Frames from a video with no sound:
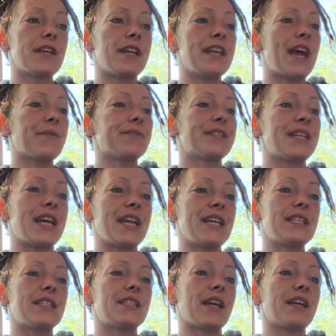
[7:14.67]
and yet retain
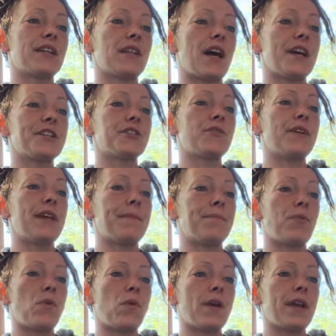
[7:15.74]
its psychological
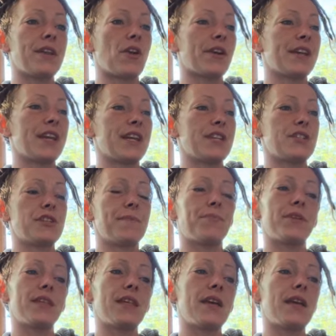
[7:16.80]
import and our kinship
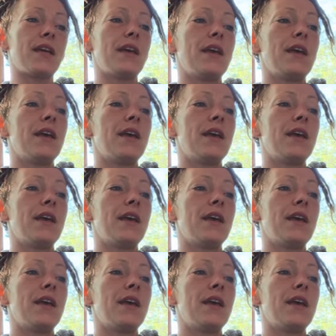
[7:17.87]
with it?